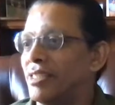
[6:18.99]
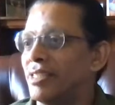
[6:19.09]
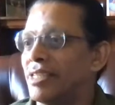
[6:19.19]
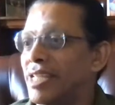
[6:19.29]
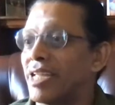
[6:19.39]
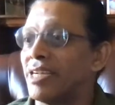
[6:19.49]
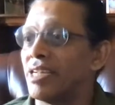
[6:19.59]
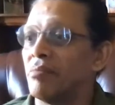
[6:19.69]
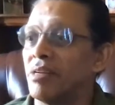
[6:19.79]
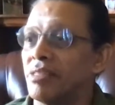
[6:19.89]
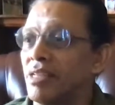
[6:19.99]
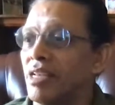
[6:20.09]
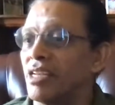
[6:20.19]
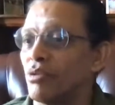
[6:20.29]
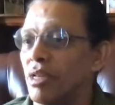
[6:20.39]
The second time it is
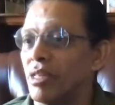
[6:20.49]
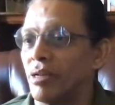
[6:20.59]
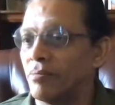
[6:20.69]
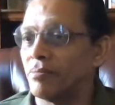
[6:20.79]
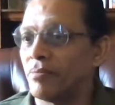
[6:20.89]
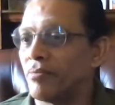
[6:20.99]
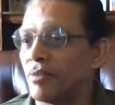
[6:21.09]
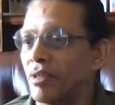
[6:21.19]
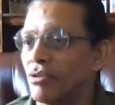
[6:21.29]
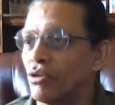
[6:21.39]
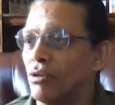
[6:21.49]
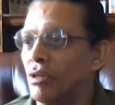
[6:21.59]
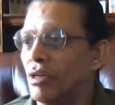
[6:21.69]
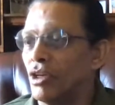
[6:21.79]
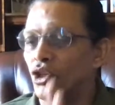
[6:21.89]
Dirga Swarita. So
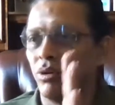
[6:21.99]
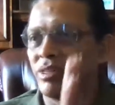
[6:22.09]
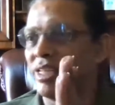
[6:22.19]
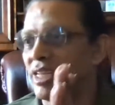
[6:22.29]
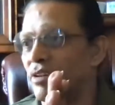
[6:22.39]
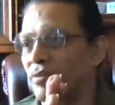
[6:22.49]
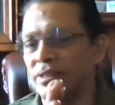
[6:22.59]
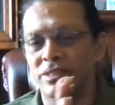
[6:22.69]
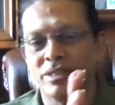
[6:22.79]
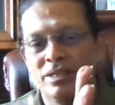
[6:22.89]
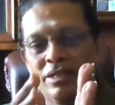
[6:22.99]
you will see the difference.